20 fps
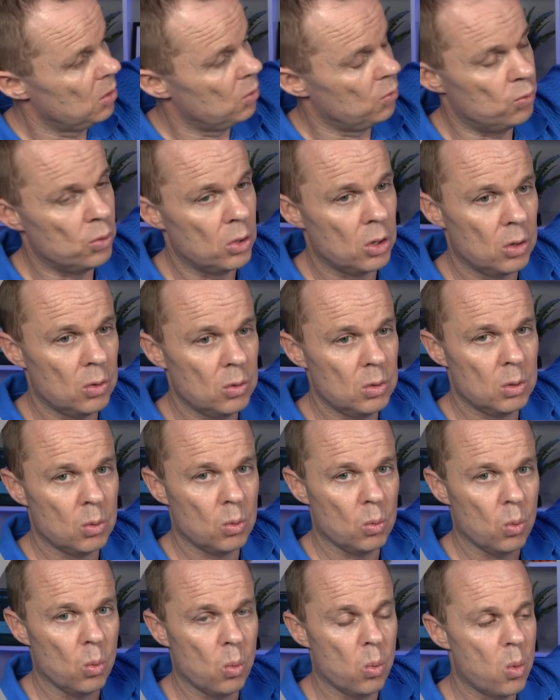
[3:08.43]
row
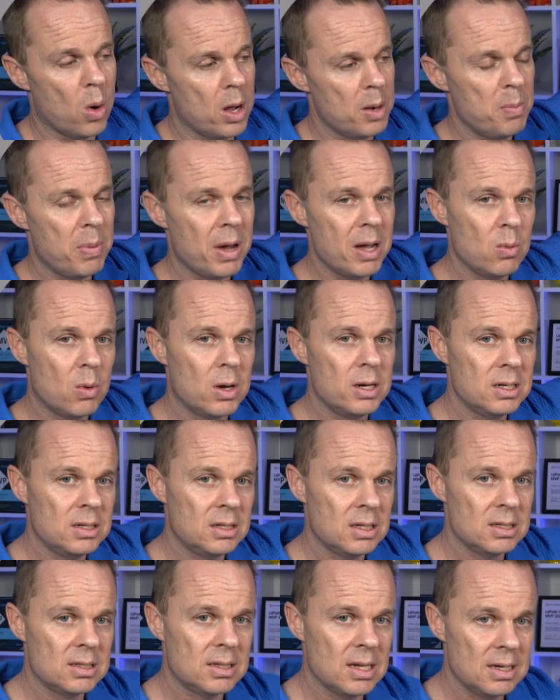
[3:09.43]
one by one in
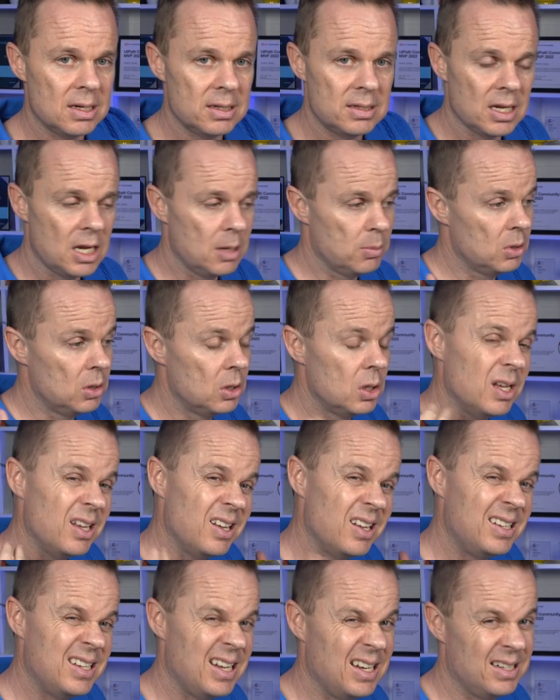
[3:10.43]
this data table.
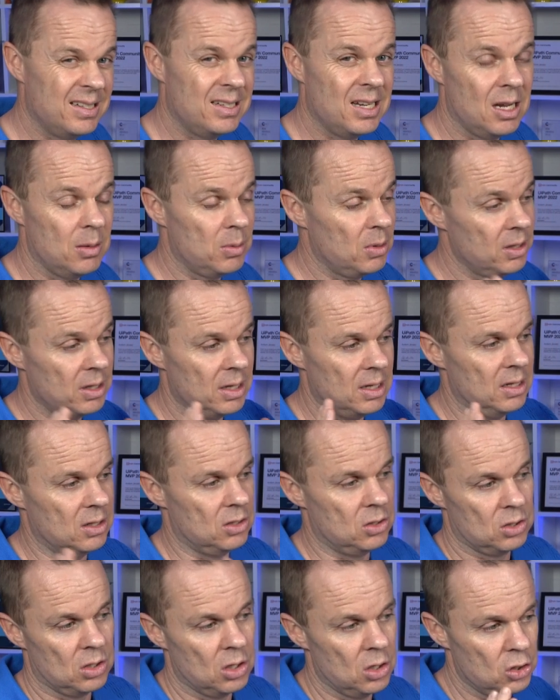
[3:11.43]
The data table
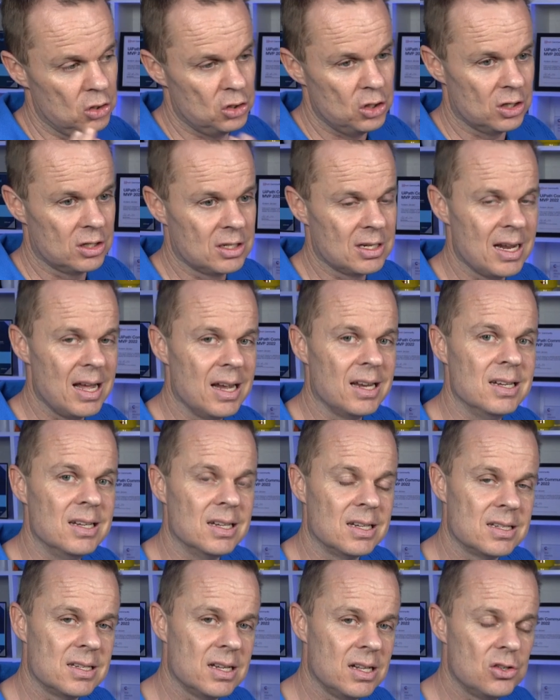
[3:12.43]
is just like an
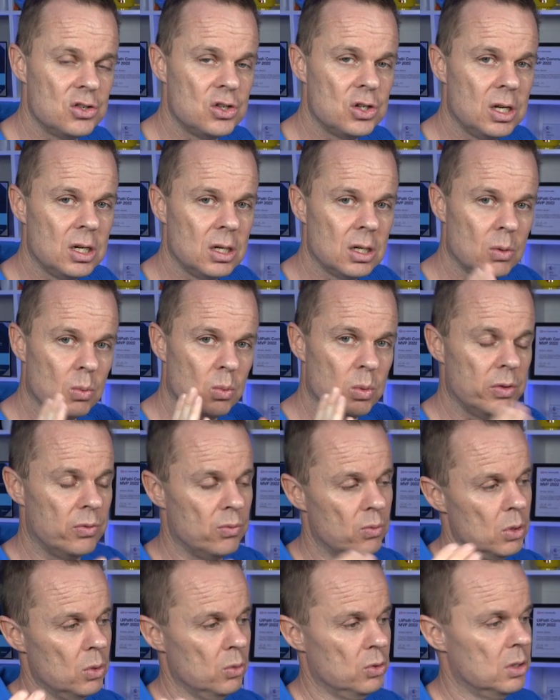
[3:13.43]
Excel sheet with
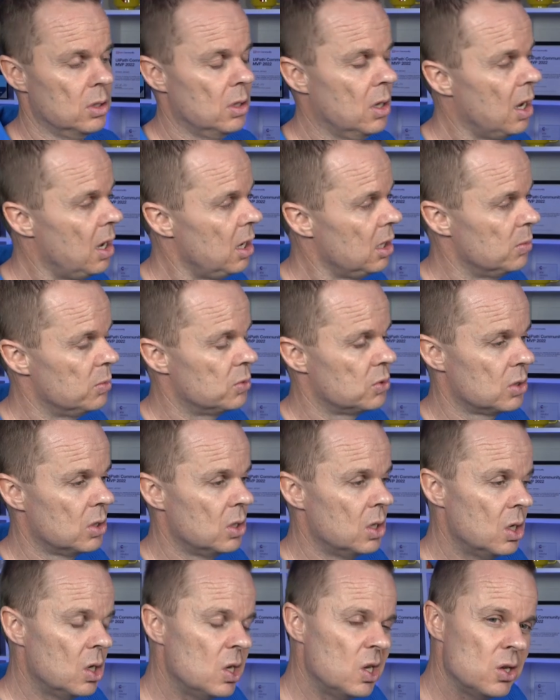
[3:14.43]
rows and columns.
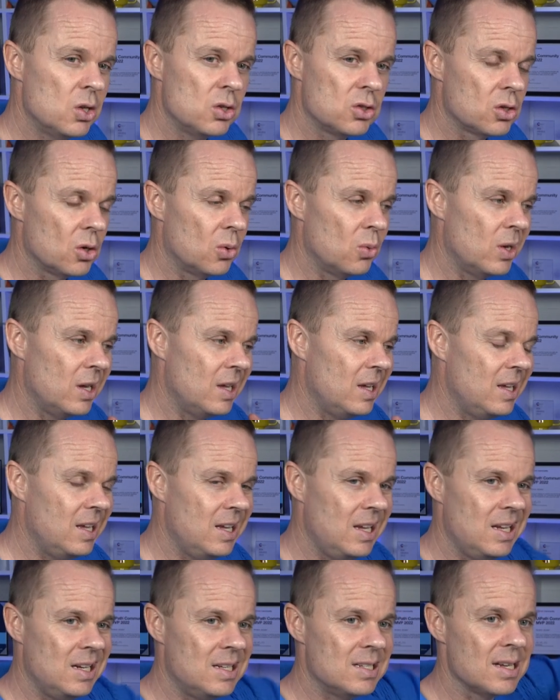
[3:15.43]
So
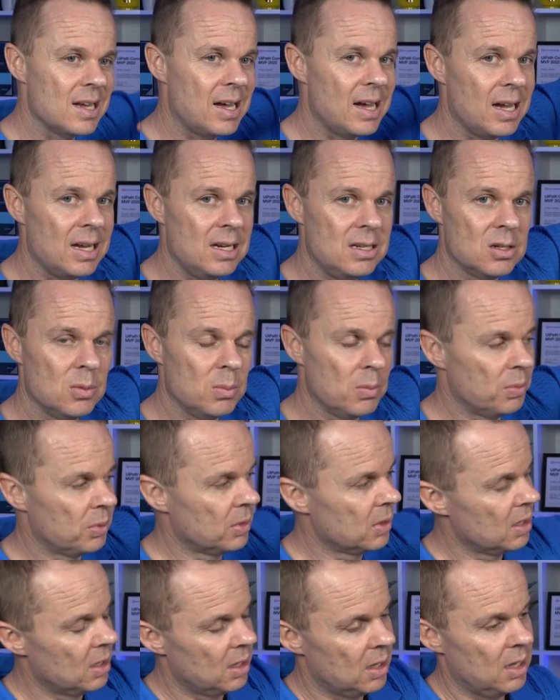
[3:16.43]
each item
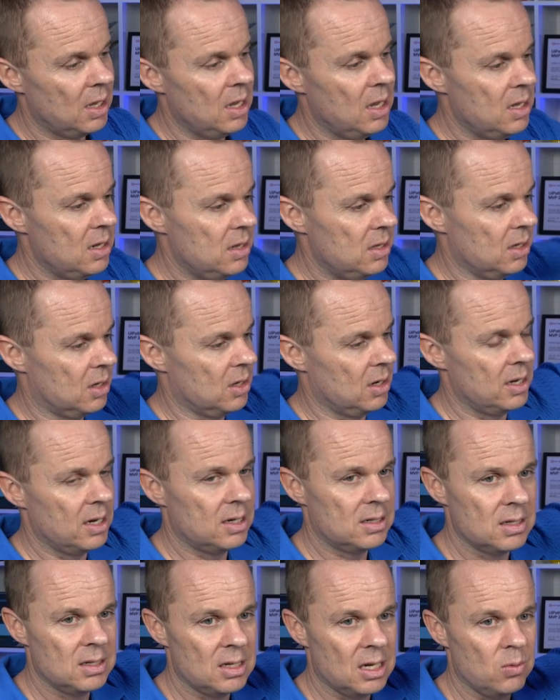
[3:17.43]
in the
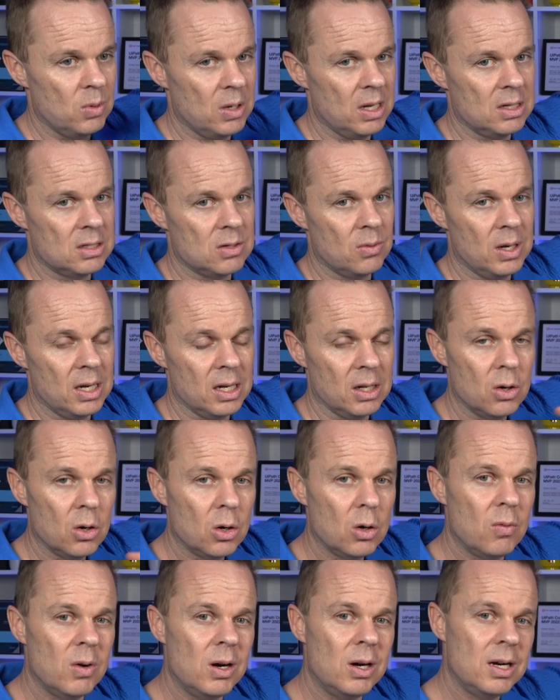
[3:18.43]
collection that we're iterating
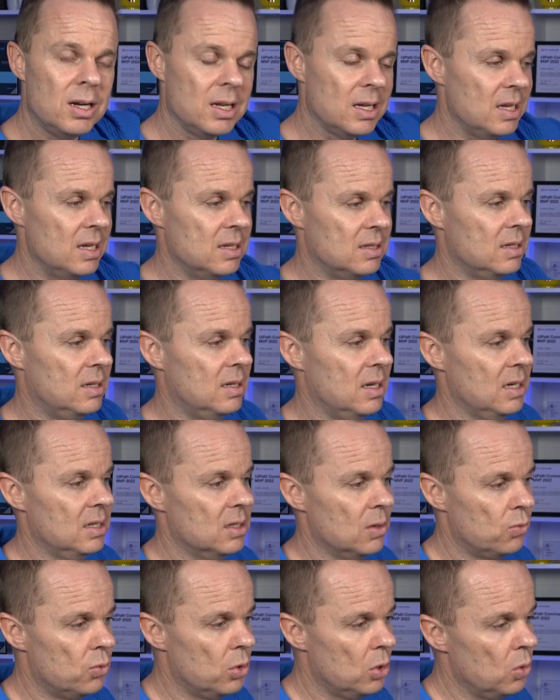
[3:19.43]
over is a
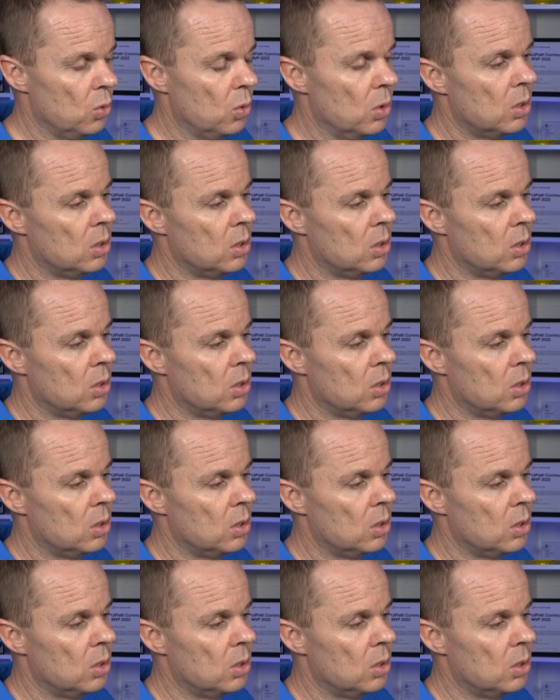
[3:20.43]
data row.